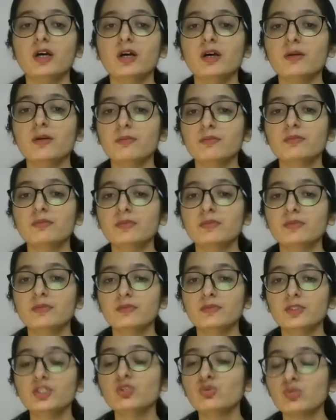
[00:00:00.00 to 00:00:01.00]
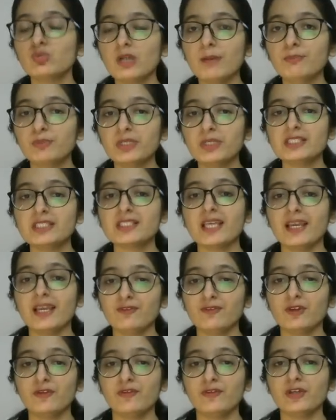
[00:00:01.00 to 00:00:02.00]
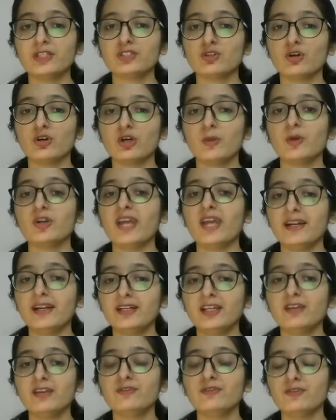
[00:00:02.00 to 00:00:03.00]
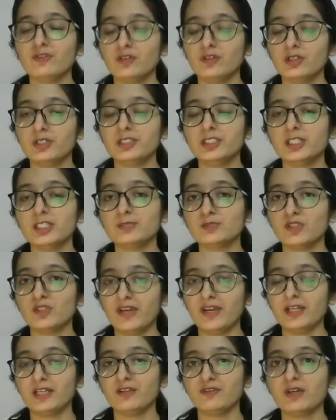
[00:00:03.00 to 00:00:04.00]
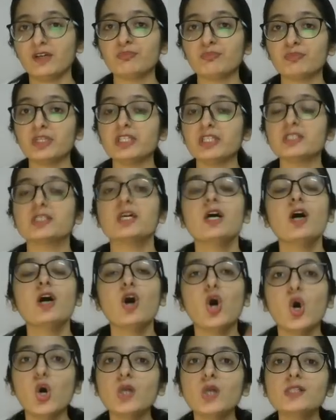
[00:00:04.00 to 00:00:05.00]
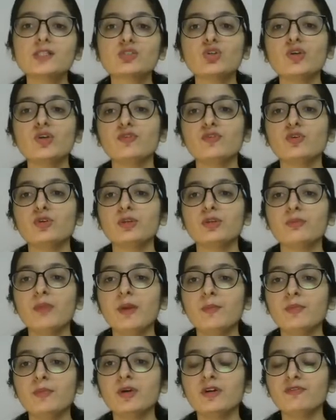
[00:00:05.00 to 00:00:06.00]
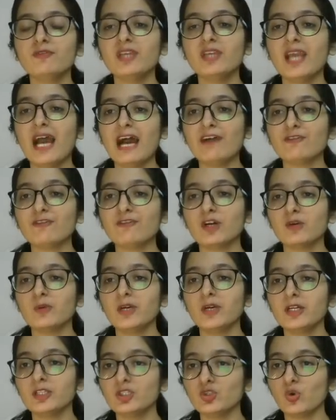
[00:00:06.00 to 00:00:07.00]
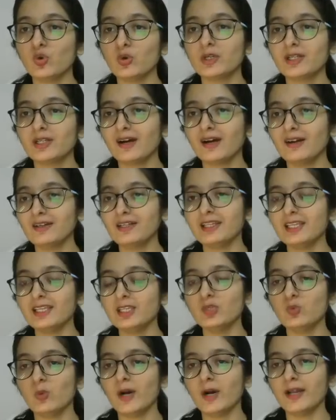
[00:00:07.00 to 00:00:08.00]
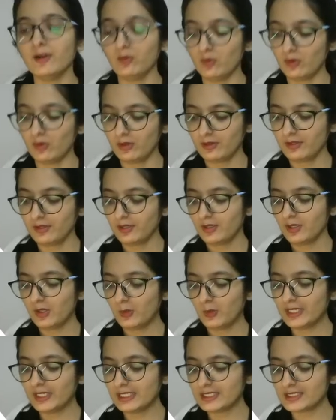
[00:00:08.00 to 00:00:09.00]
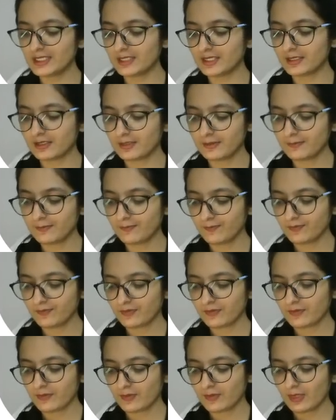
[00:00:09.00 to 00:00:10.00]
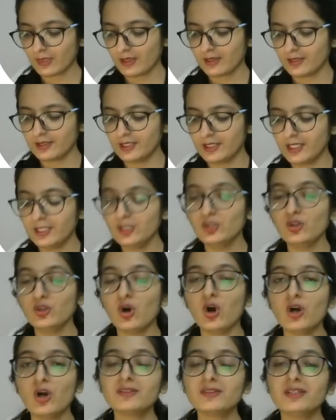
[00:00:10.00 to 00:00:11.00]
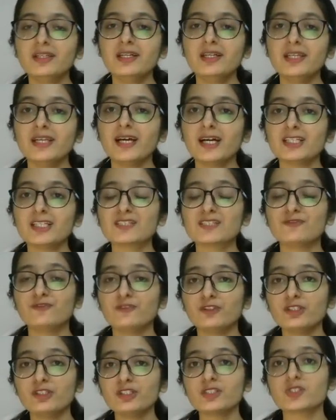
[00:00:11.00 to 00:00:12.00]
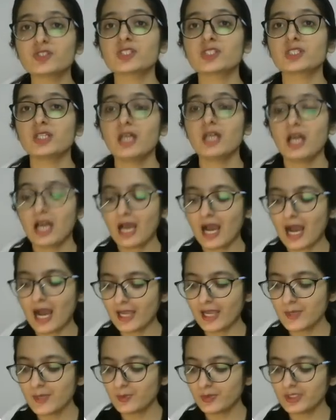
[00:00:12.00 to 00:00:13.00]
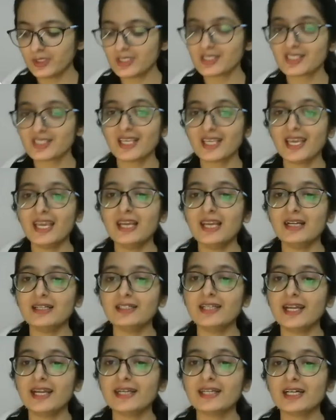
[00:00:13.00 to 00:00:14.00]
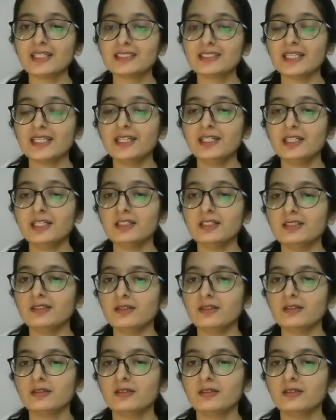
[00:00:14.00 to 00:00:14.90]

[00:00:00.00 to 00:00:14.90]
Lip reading: new companies, if I talk about active, in terms of active companies. Also, if you remember, we have covered YOTA D1. What is it? The North India's first hyperscale data center